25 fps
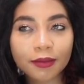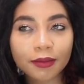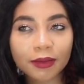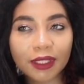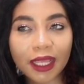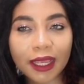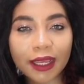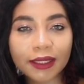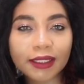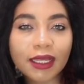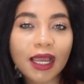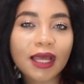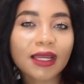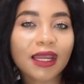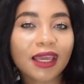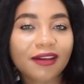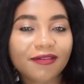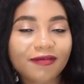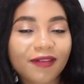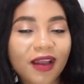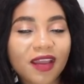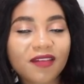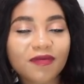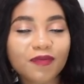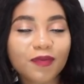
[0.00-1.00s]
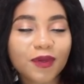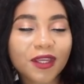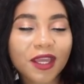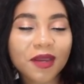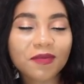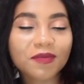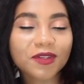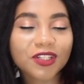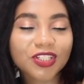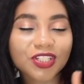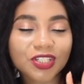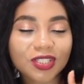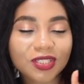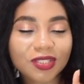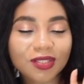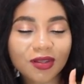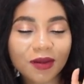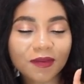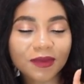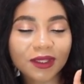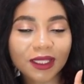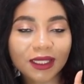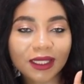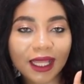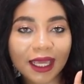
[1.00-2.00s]
Like 5 p.m.-ish,
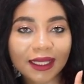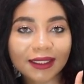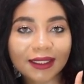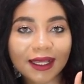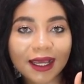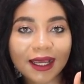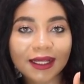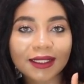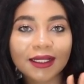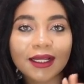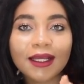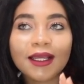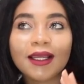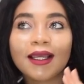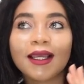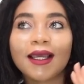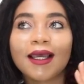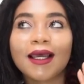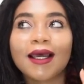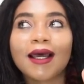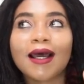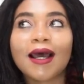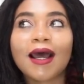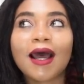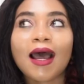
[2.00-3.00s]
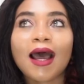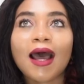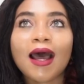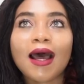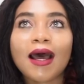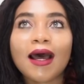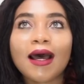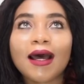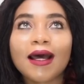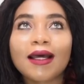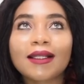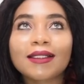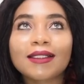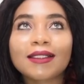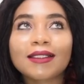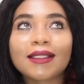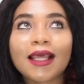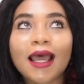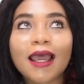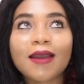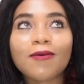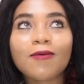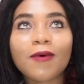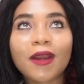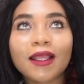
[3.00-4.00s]
something like that. And
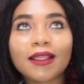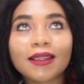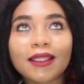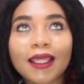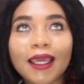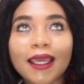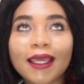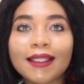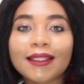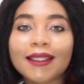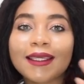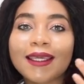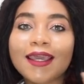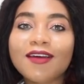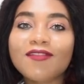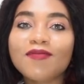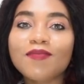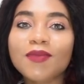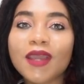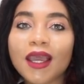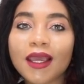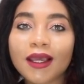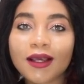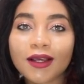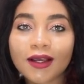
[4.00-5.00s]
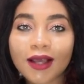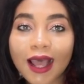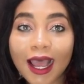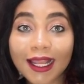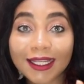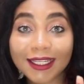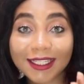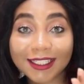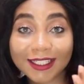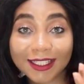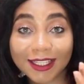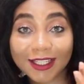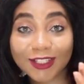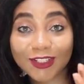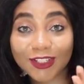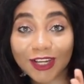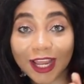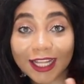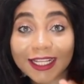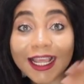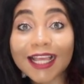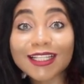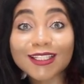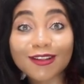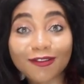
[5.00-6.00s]
I went there, they gave me anesthesia.
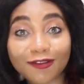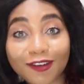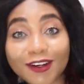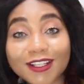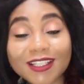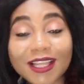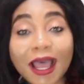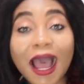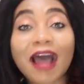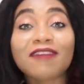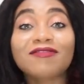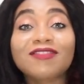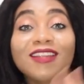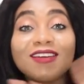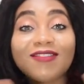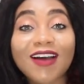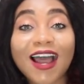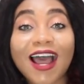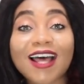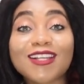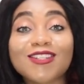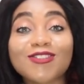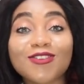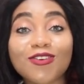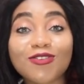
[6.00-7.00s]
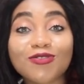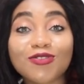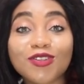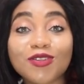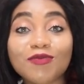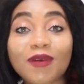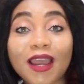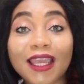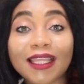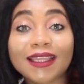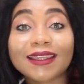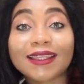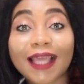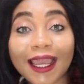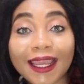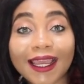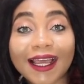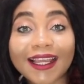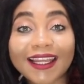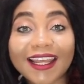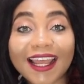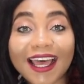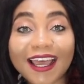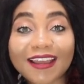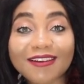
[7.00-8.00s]
That's the first time. I've never had surgery in my
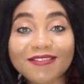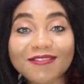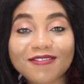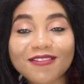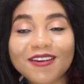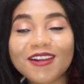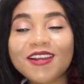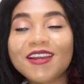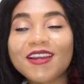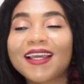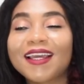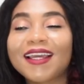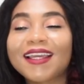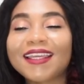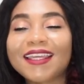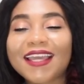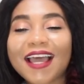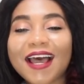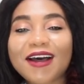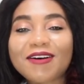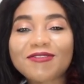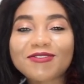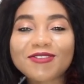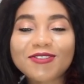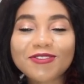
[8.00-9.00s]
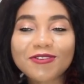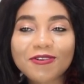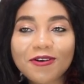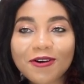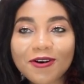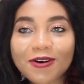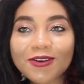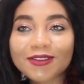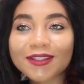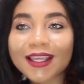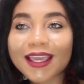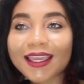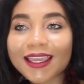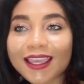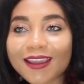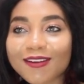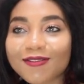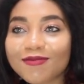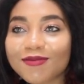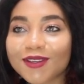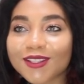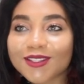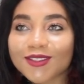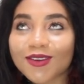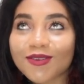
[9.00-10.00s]
entire life. Yeah, so they
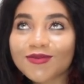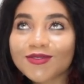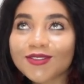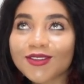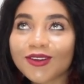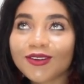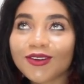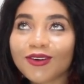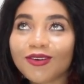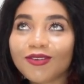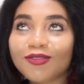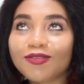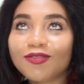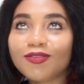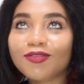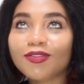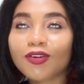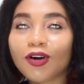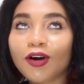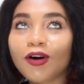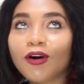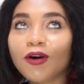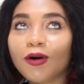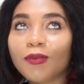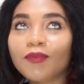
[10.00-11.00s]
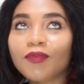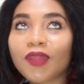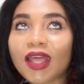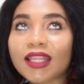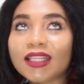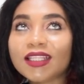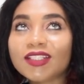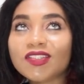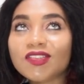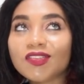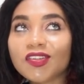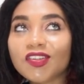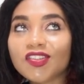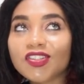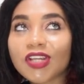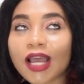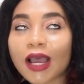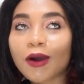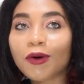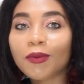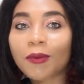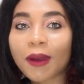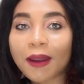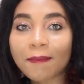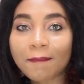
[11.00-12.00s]
gave me some sort of anesthesia
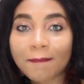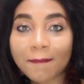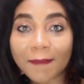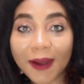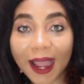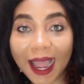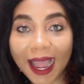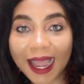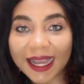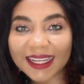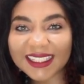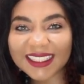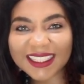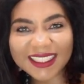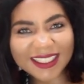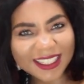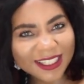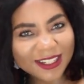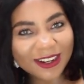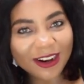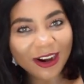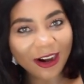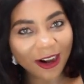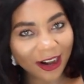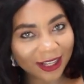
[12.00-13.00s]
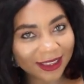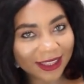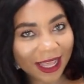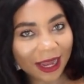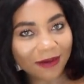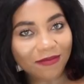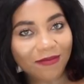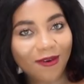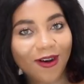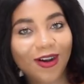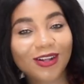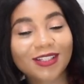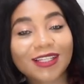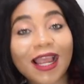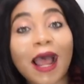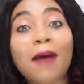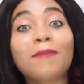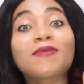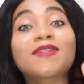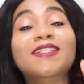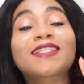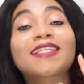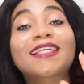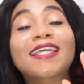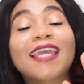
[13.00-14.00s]
on my back. It didn't hurt that much. I'm
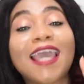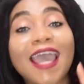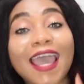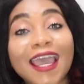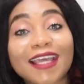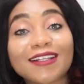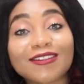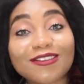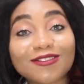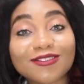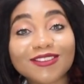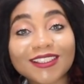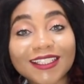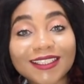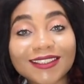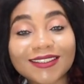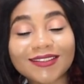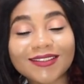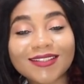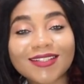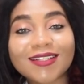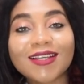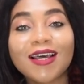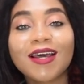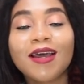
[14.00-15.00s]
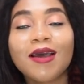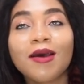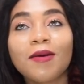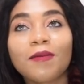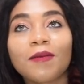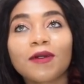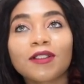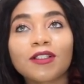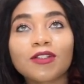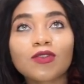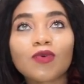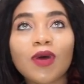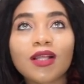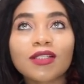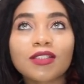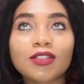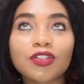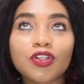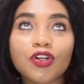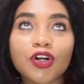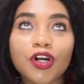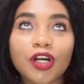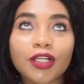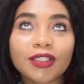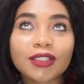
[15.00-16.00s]
scared of needles, but this one
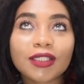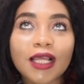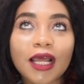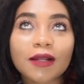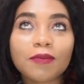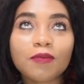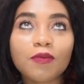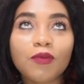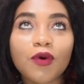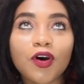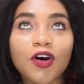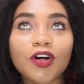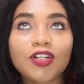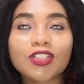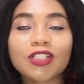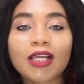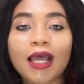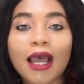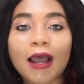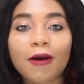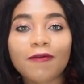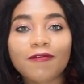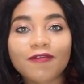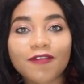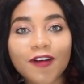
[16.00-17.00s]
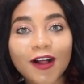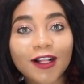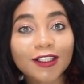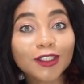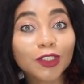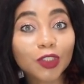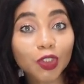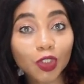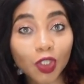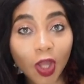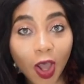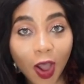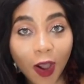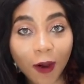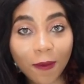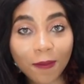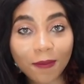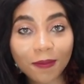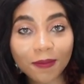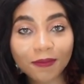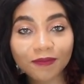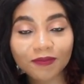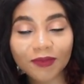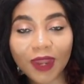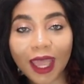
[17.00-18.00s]
didn't hurt that much. I felt numb.